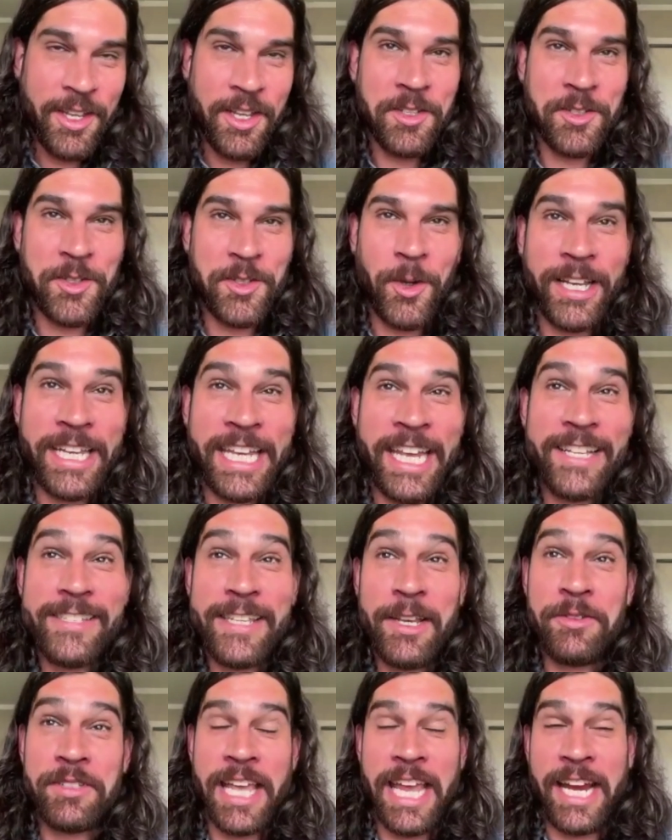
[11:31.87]
So I can't
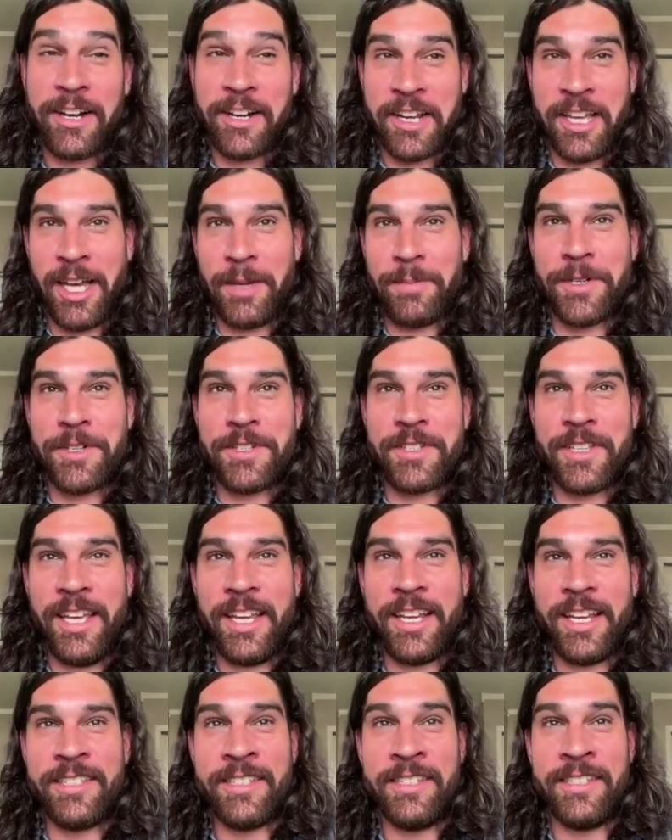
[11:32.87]
say it was a haircut per se
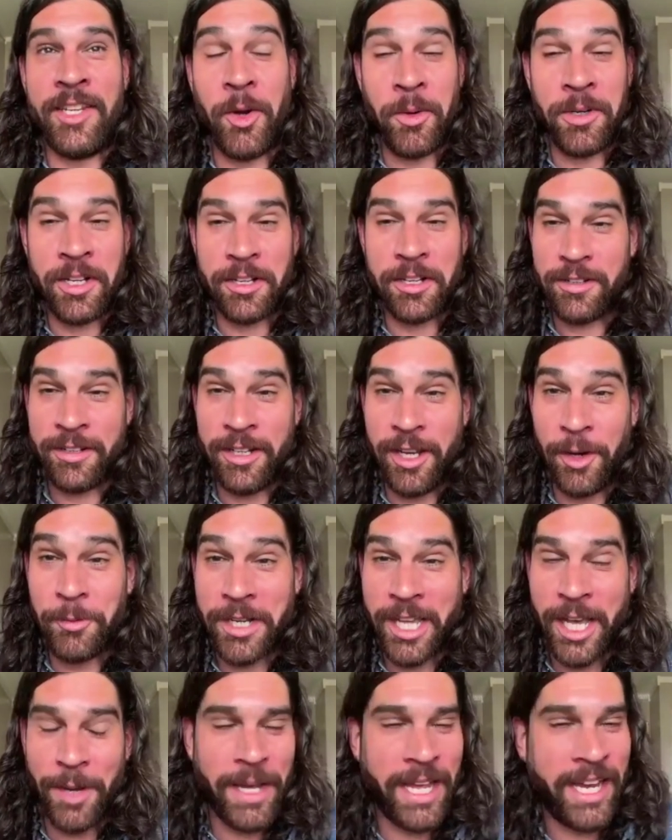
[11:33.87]
because no
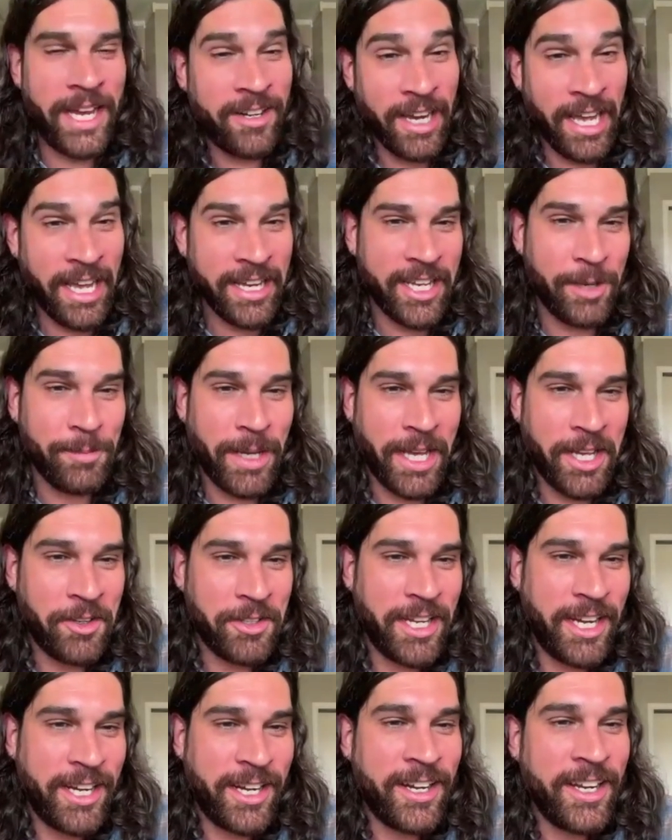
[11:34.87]
one cut my hair. I cut my
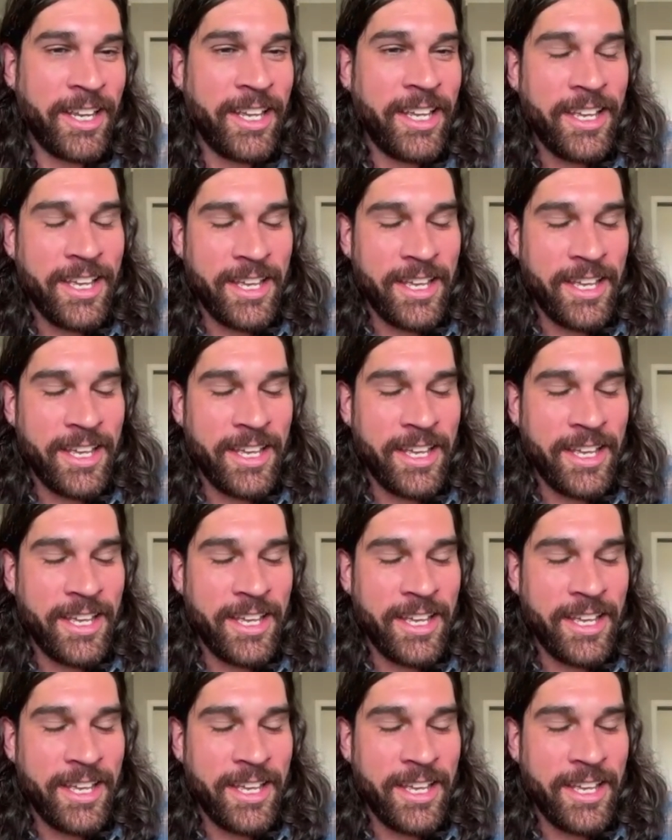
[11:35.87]
own hair.